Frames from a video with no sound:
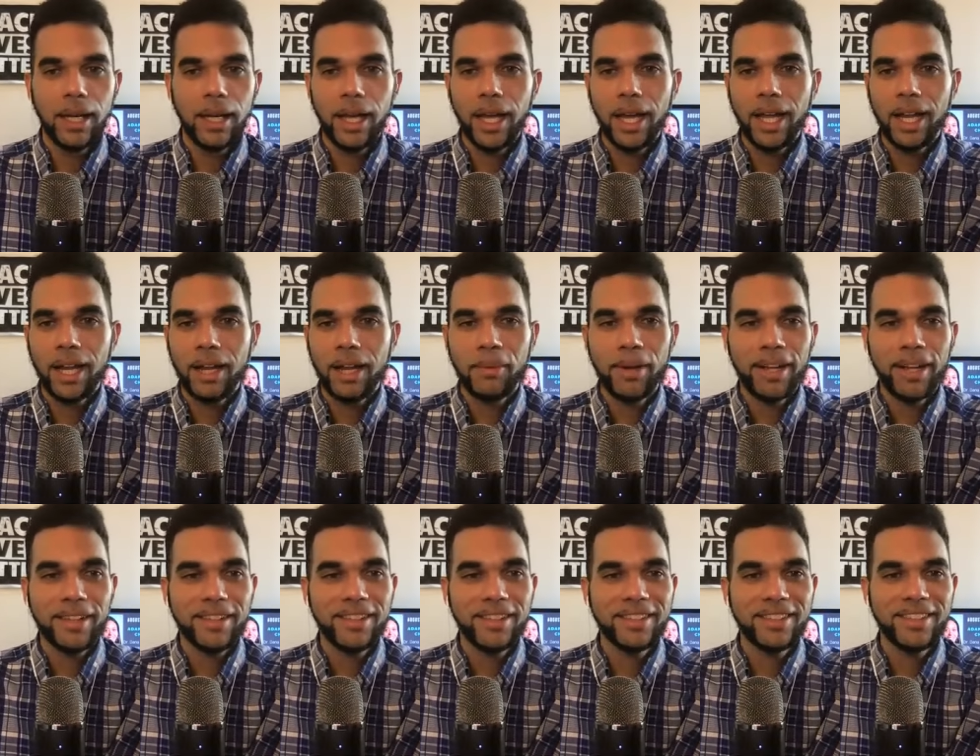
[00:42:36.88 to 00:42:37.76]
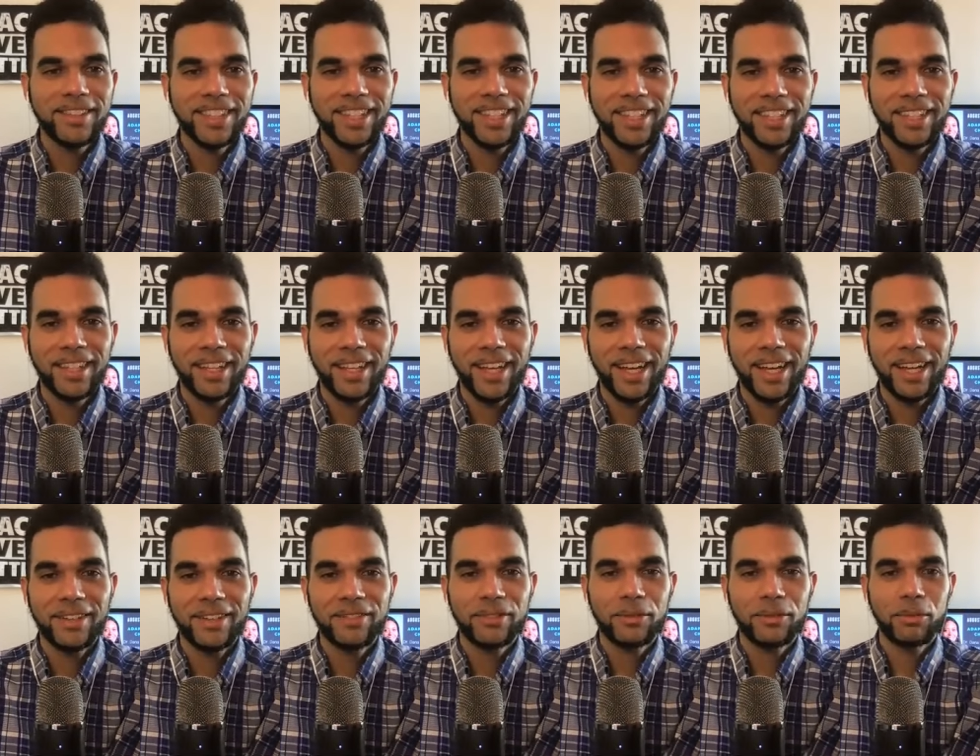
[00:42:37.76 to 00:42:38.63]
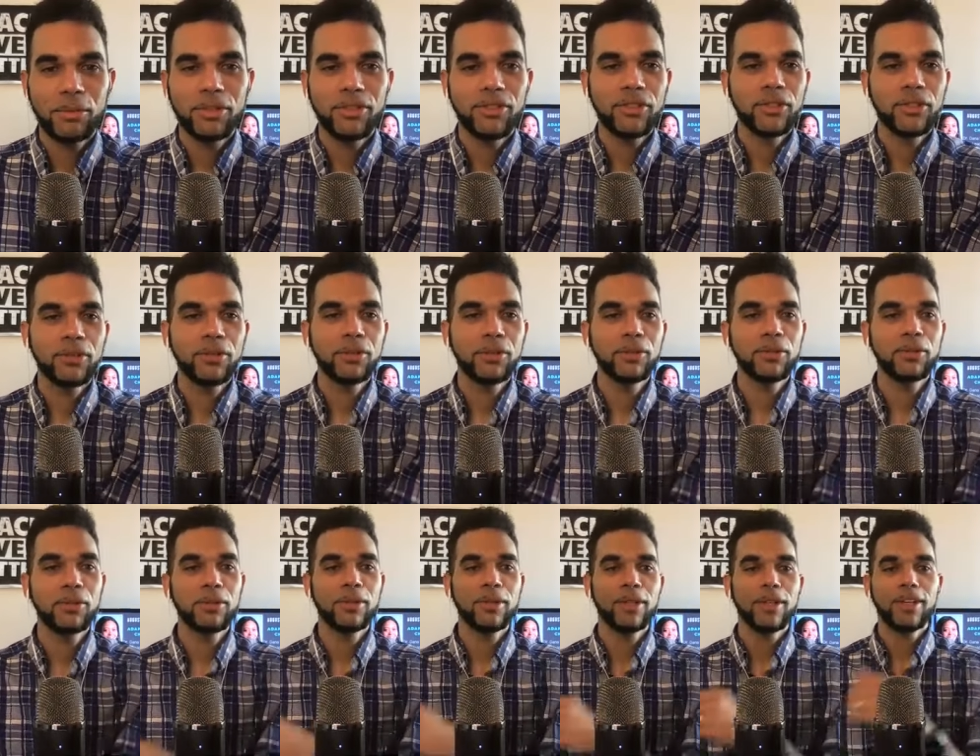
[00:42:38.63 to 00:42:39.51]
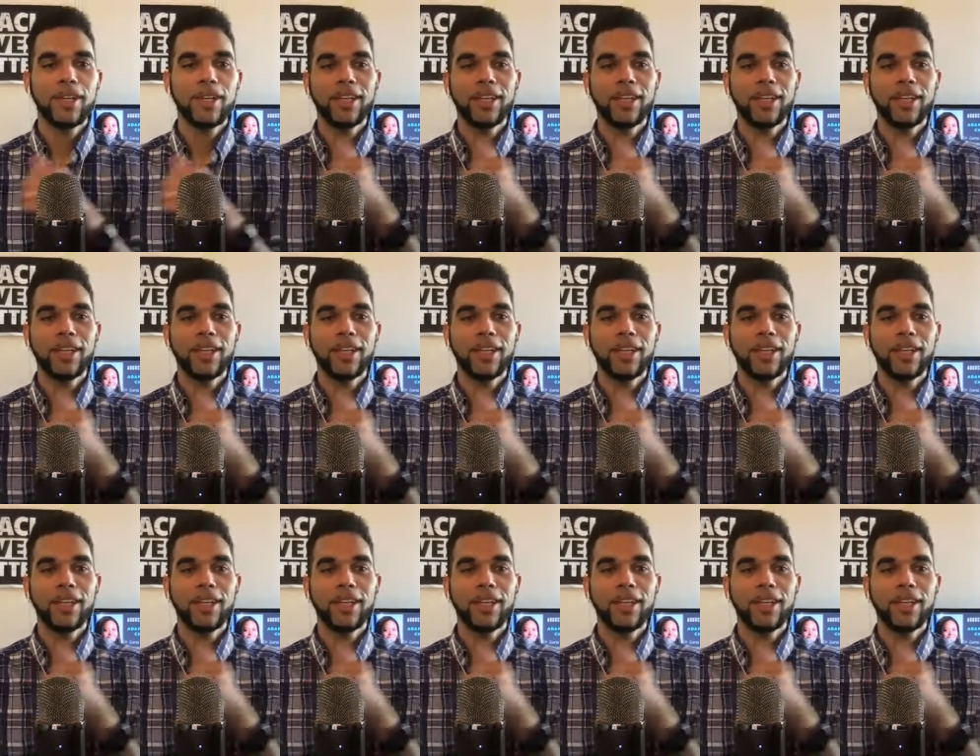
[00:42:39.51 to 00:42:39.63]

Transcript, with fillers: And I'm not seeing that. So would you